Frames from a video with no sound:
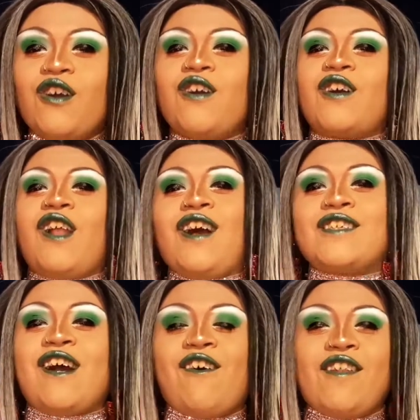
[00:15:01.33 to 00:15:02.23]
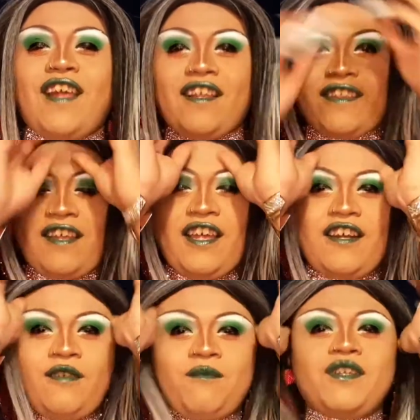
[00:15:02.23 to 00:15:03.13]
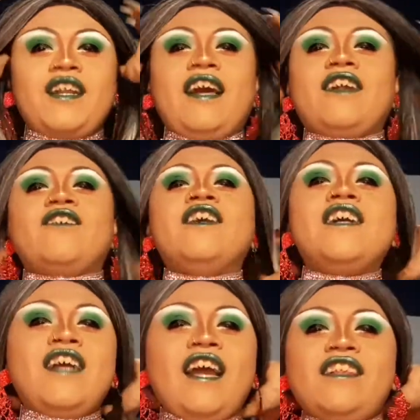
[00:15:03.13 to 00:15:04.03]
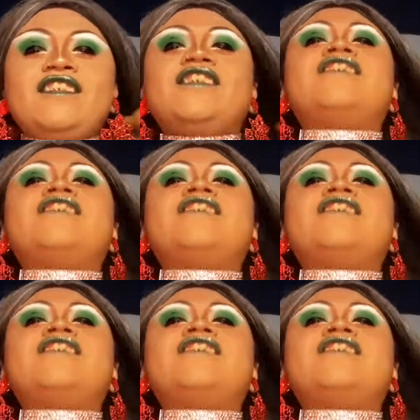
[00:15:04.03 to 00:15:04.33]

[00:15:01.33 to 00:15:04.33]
clocks out like the hidden immunity idol. And then she's